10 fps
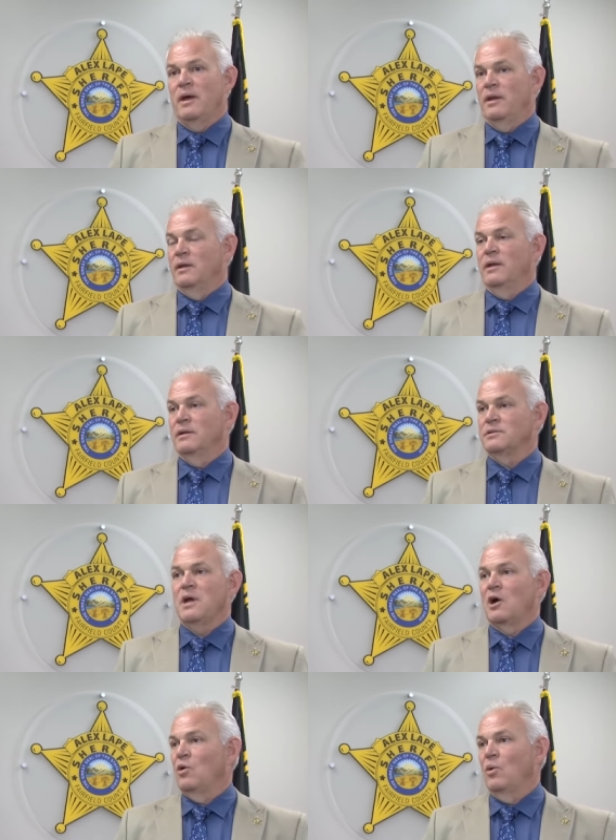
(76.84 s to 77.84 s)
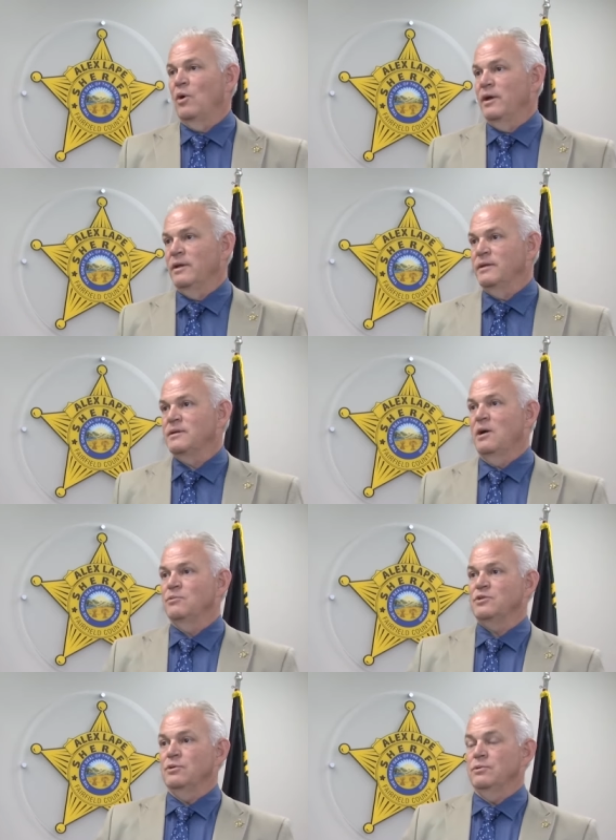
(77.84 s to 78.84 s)
And it's not going away anytime
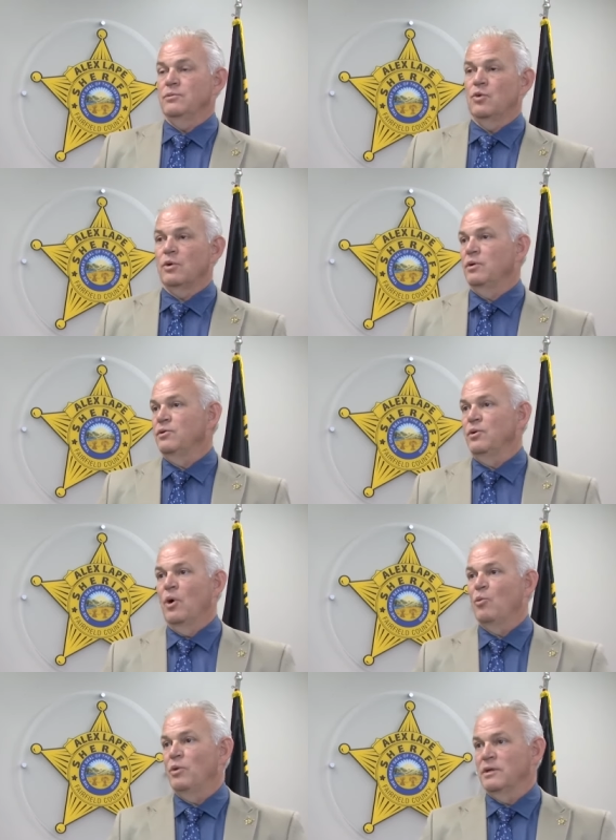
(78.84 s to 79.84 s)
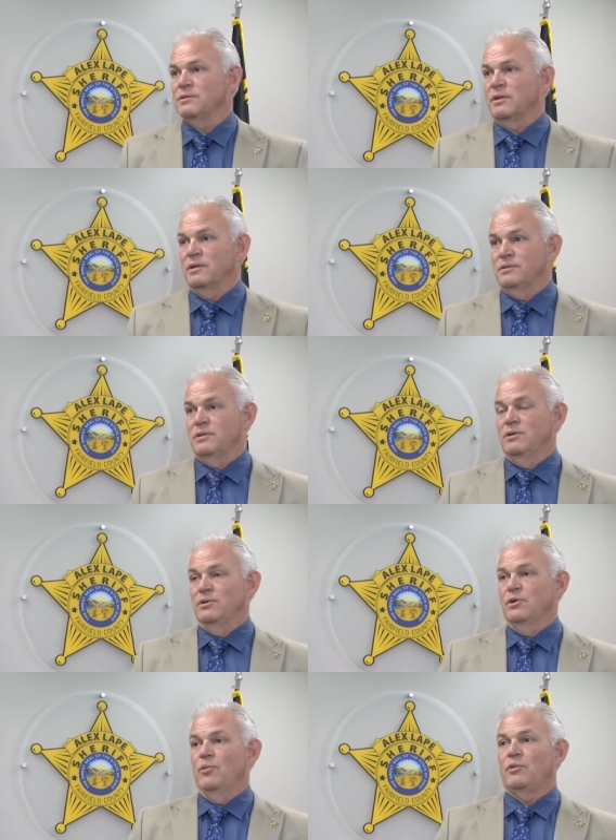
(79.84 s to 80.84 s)
soon, and we're going to do our best to
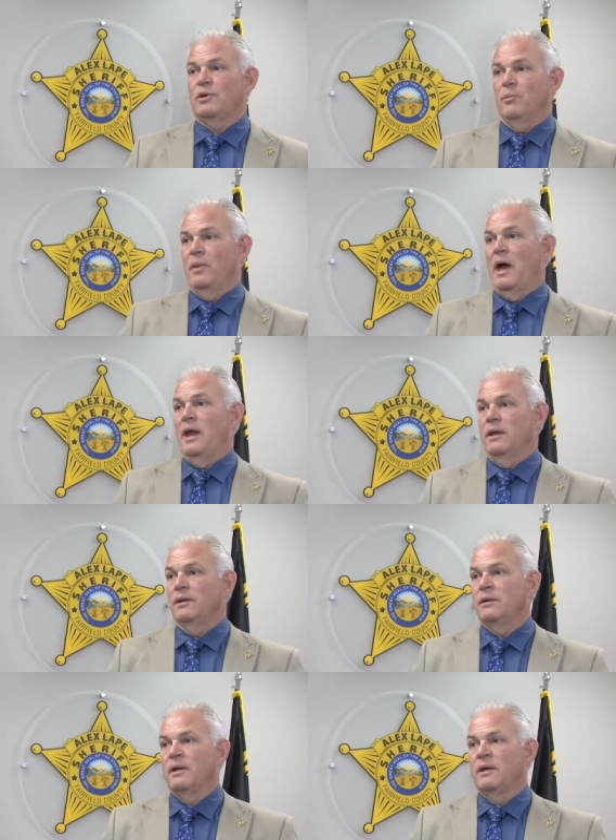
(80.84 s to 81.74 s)
continue to combat it.